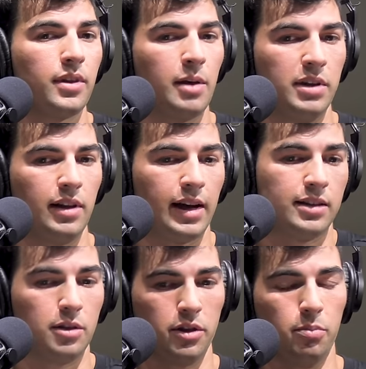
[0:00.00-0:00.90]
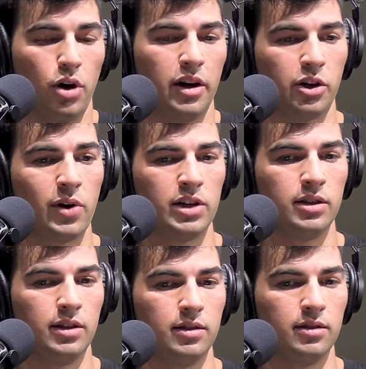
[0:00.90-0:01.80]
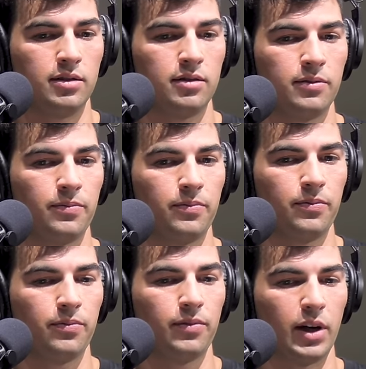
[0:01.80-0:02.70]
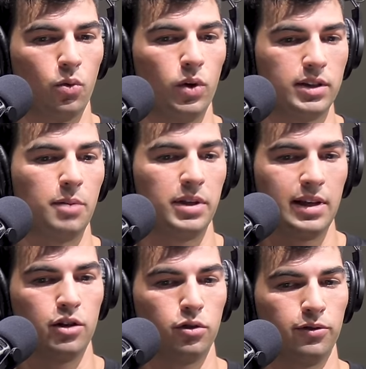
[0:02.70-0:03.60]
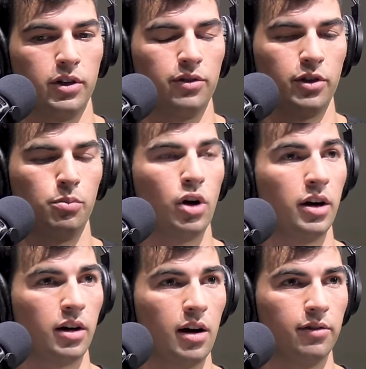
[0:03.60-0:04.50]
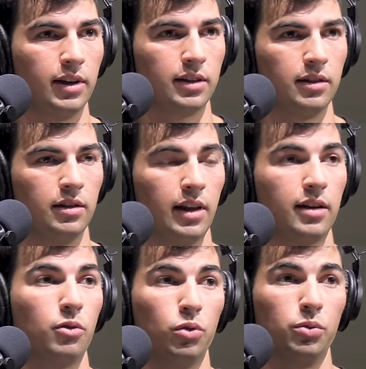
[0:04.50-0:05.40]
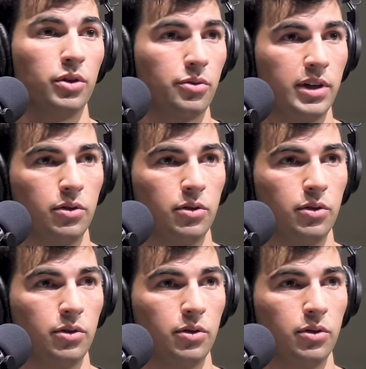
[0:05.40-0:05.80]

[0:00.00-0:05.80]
I mean, I guess the broader question is like what's the potential for for a broader conflict in, like World War Three,